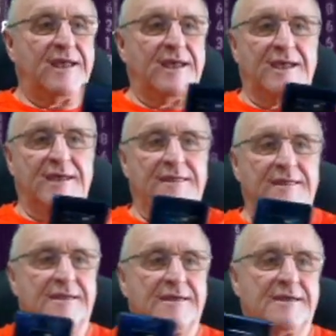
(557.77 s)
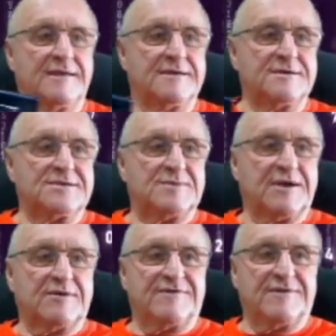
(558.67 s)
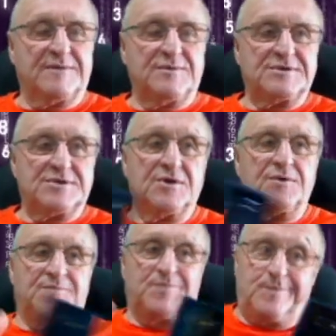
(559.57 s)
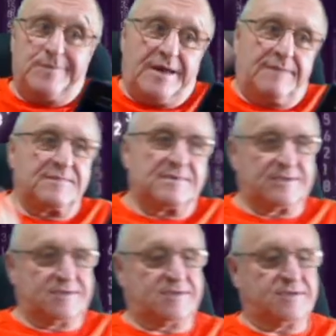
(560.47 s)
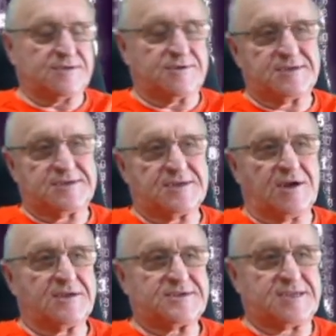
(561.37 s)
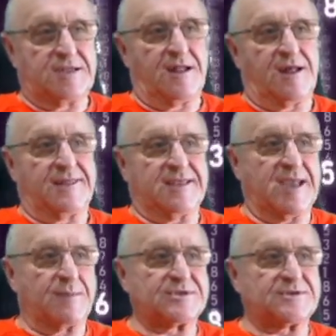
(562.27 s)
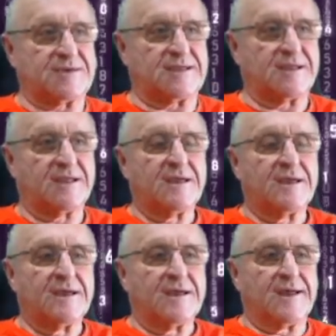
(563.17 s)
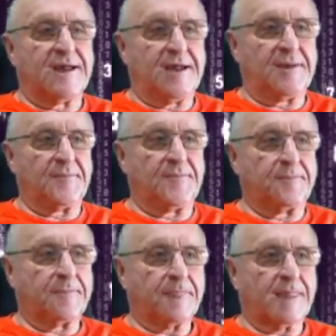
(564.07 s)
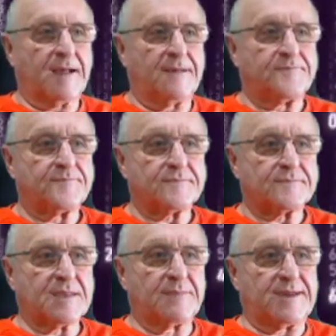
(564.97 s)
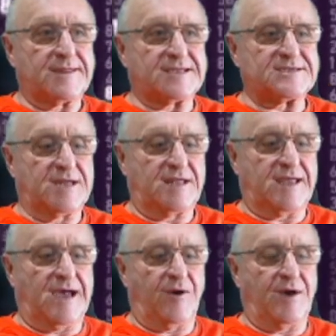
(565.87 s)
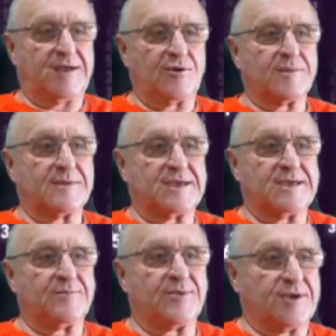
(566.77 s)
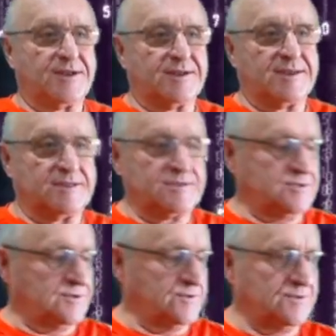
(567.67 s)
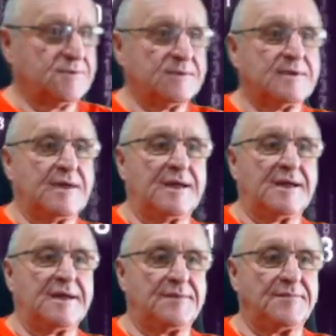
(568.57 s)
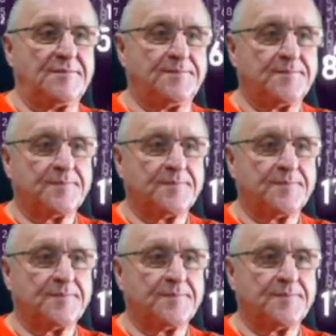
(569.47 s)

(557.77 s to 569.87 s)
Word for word: and uh, here's the microphone I'm using. So yeah, so this is all still on the camera screen. Um, but that's not how I normally import it into, um,